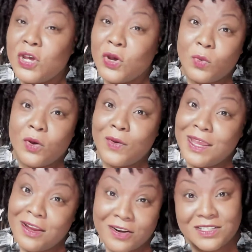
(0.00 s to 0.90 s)
Well,
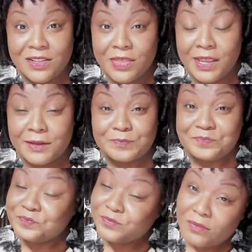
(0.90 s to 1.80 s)
here's the thing.
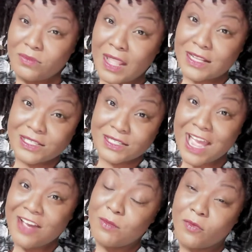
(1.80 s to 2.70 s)
Staff
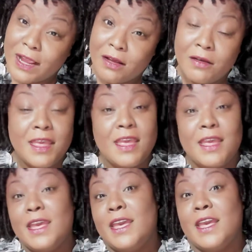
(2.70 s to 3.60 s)
morale
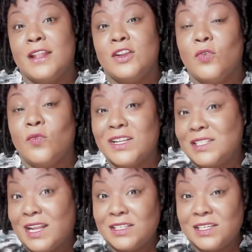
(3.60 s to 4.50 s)
and
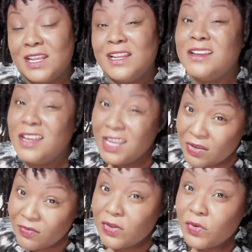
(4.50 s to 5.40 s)
retention and even
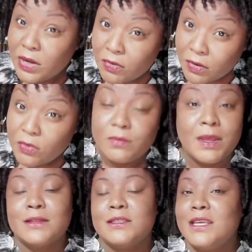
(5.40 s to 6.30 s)

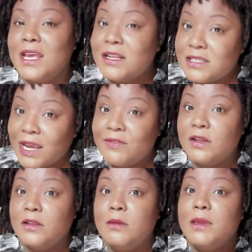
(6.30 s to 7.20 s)
recruitment can definitely
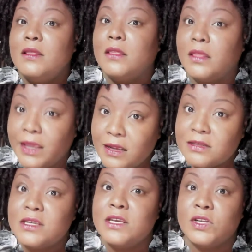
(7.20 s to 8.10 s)
be linked
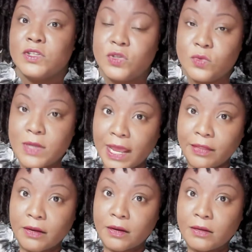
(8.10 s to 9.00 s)
together.